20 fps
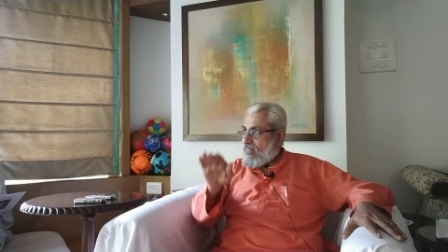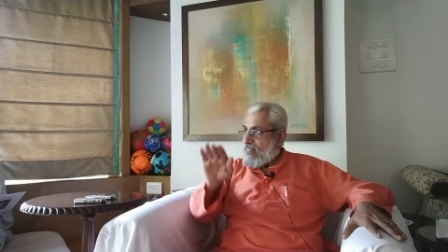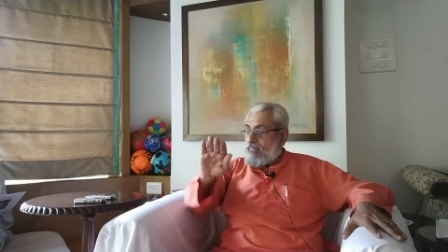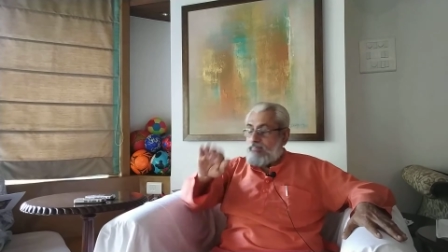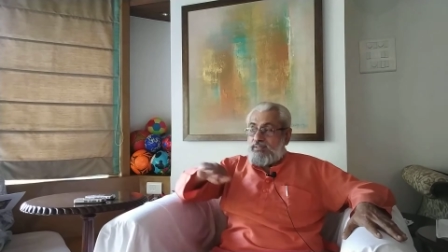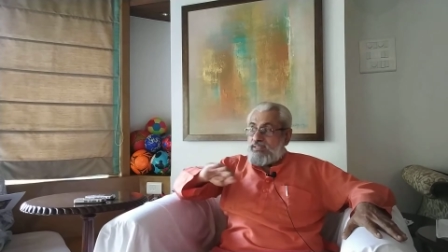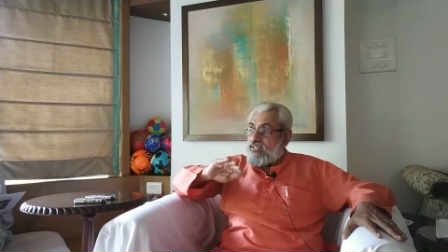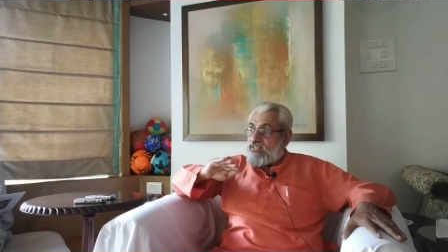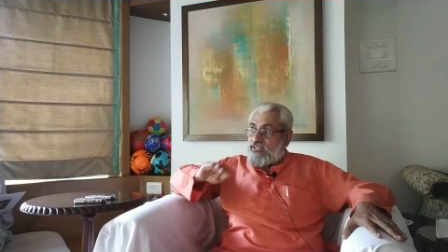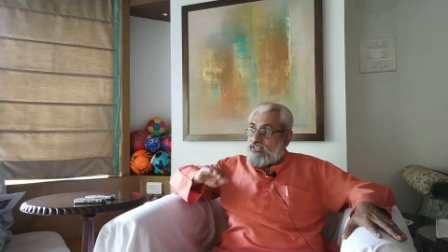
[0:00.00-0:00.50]

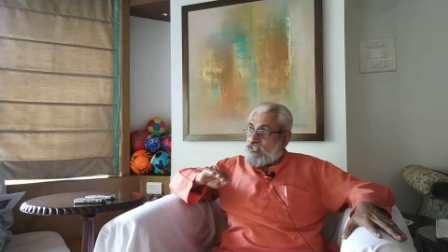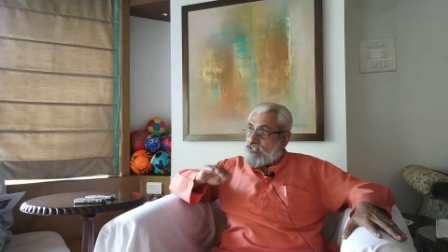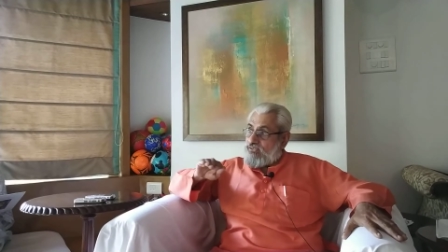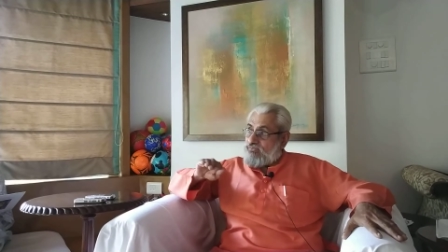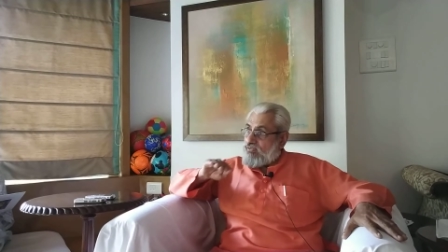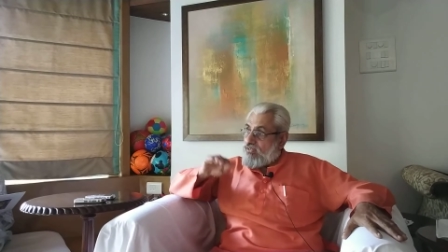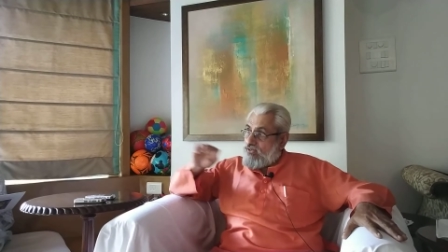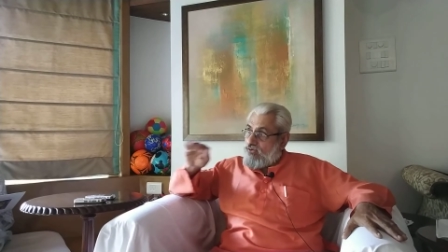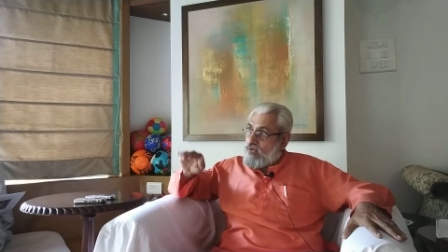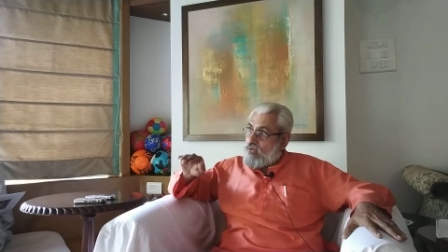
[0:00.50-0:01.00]
But the teaching
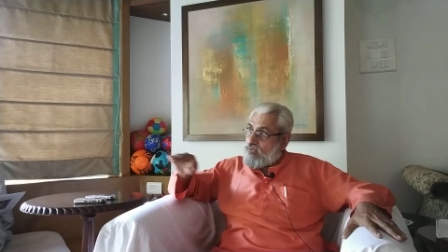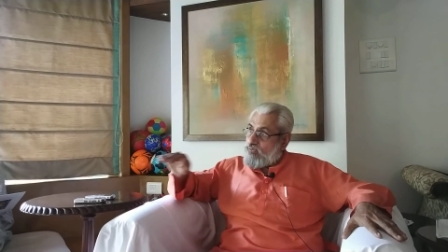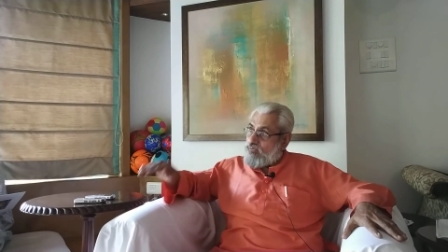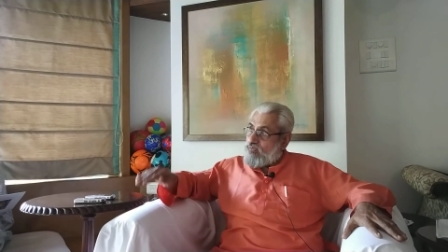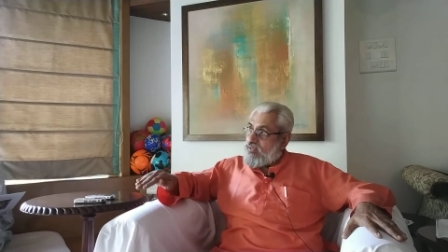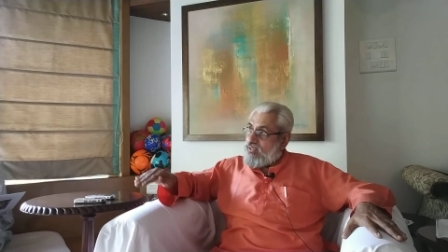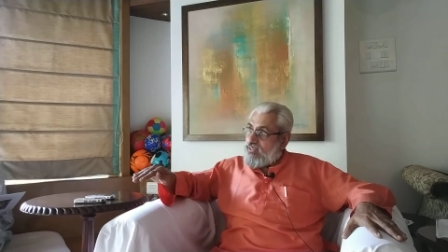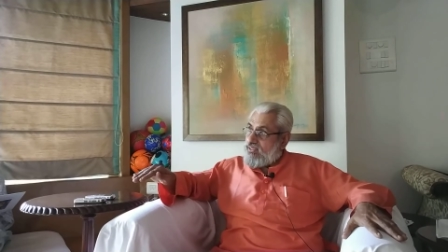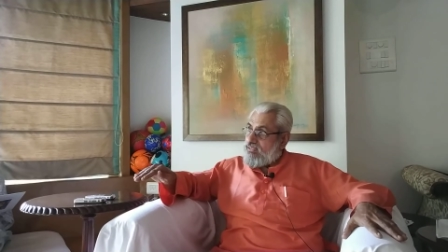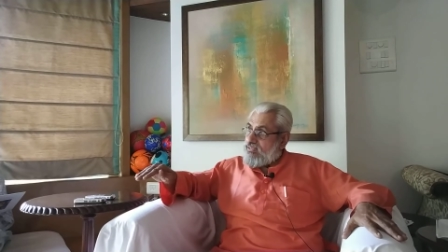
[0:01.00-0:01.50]
will not
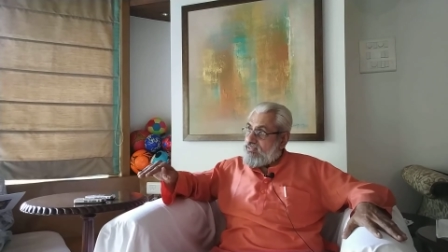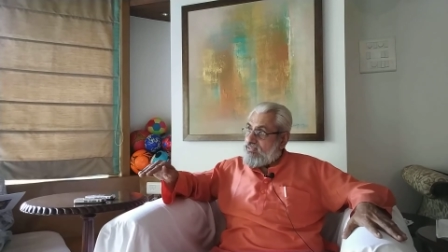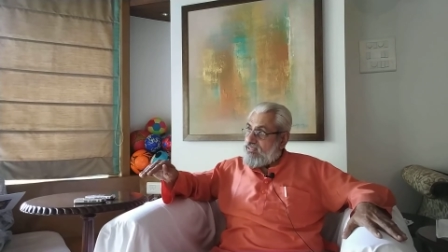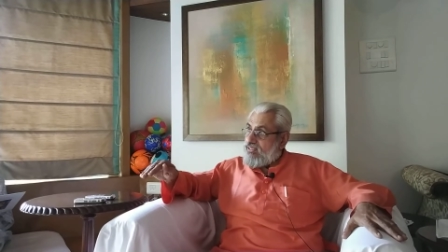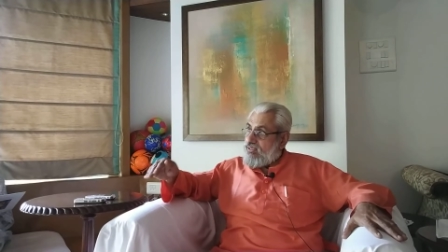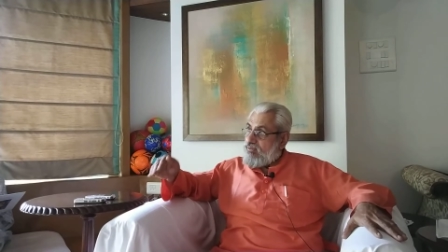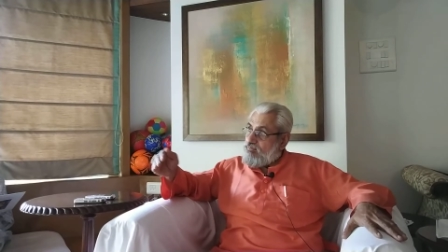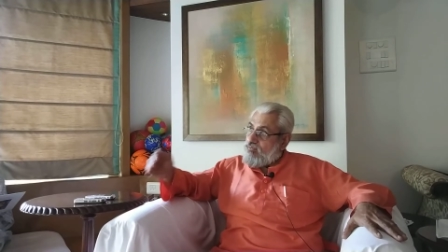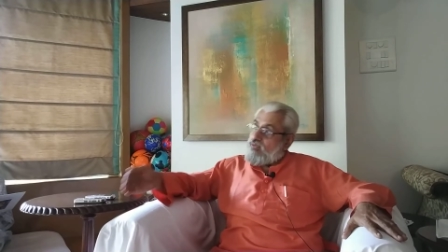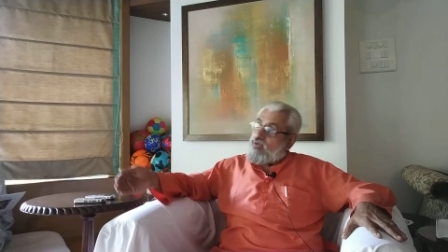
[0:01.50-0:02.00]
work
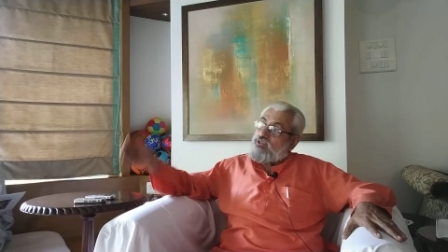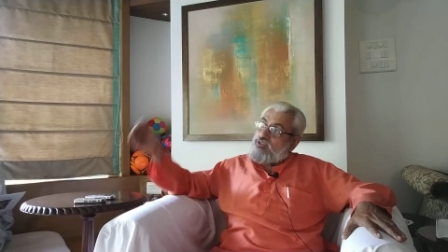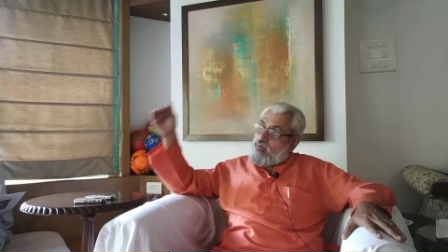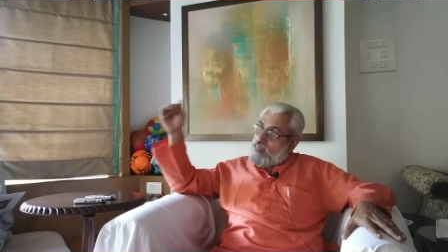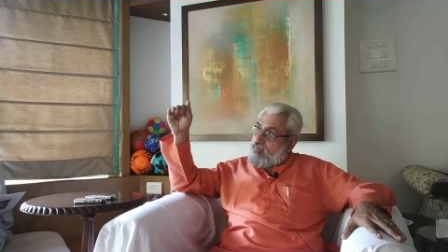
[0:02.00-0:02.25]
because your